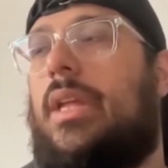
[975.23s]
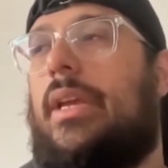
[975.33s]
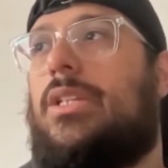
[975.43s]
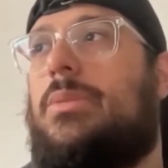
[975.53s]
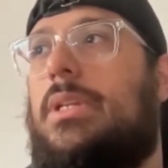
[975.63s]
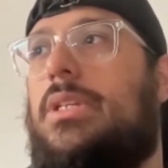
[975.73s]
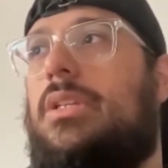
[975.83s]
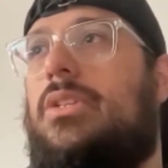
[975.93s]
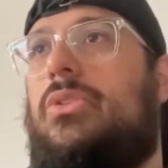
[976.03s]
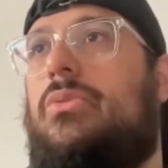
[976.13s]
like
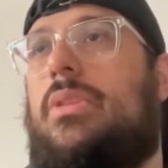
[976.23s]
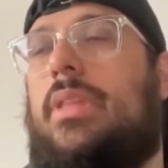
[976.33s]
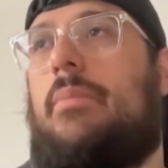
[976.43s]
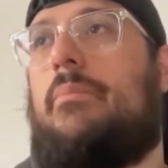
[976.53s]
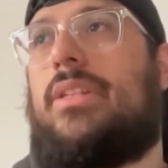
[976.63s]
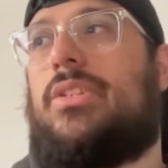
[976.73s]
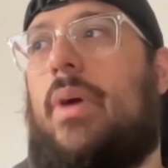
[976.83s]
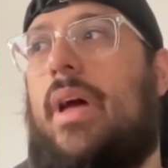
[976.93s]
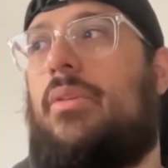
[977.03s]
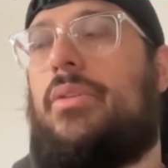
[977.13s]
especially do with like
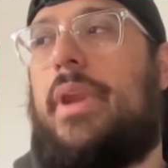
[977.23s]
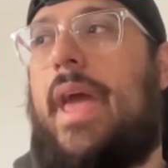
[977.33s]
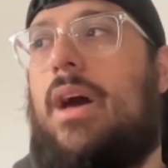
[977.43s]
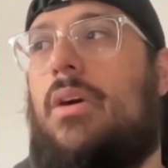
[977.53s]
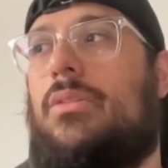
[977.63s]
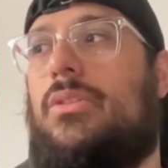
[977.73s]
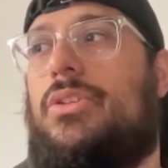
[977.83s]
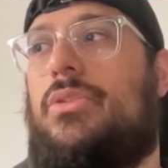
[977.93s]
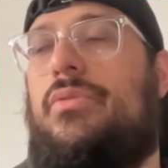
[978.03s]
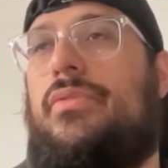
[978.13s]
mental health now.
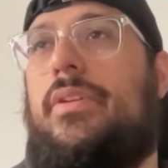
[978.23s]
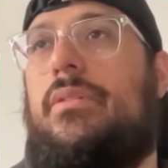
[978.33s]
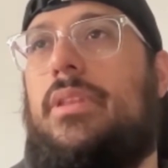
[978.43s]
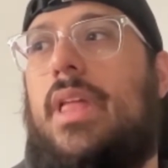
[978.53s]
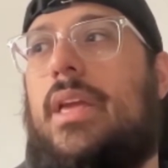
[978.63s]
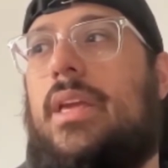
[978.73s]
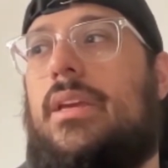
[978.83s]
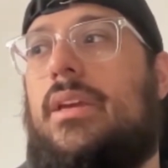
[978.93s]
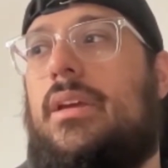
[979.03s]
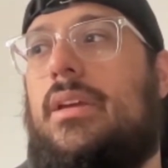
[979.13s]
Do you feel like